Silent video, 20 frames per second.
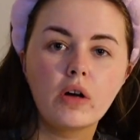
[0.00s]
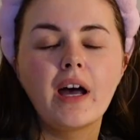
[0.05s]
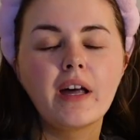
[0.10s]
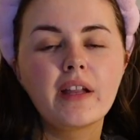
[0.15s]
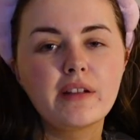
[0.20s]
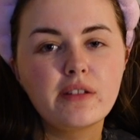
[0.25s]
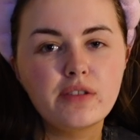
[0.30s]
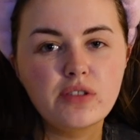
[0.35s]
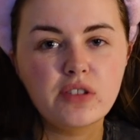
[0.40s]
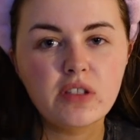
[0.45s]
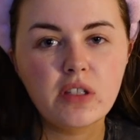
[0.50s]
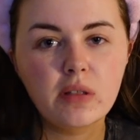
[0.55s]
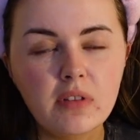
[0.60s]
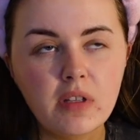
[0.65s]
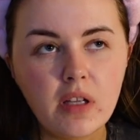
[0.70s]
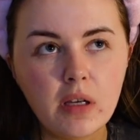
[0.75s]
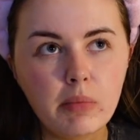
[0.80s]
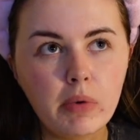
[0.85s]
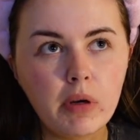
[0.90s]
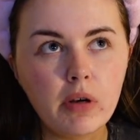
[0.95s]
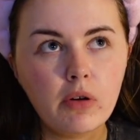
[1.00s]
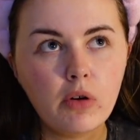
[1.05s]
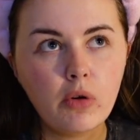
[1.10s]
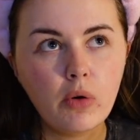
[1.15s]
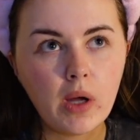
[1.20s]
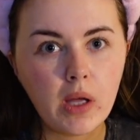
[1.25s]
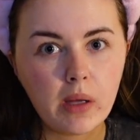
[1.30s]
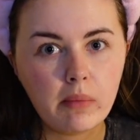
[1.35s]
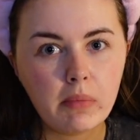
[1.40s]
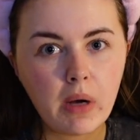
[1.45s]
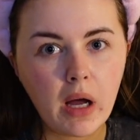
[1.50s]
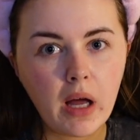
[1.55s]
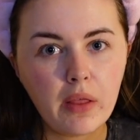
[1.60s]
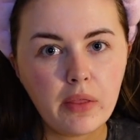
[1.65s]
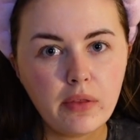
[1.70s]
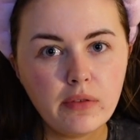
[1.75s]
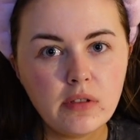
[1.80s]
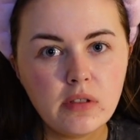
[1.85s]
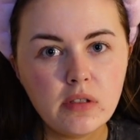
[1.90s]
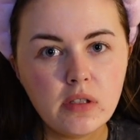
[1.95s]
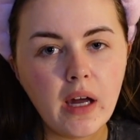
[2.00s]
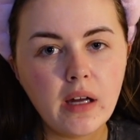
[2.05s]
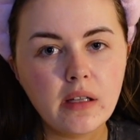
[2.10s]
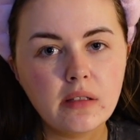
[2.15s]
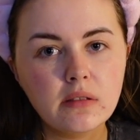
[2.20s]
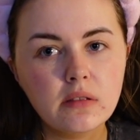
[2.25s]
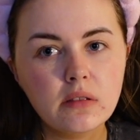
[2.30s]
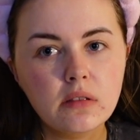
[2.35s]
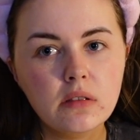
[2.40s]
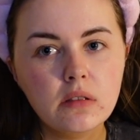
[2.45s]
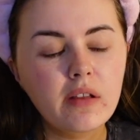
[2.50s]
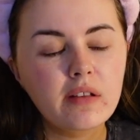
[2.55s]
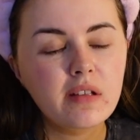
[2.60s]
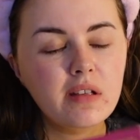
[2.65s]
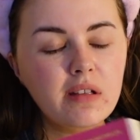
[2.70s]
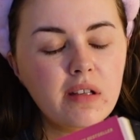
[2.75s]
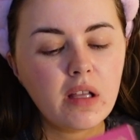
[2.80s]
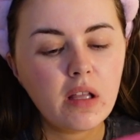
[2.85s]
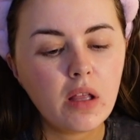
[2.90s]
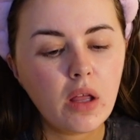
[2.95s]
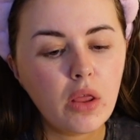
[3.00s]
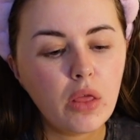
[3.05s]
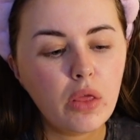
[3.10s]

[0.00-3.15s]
and I just did a bit of quick maths, and this is like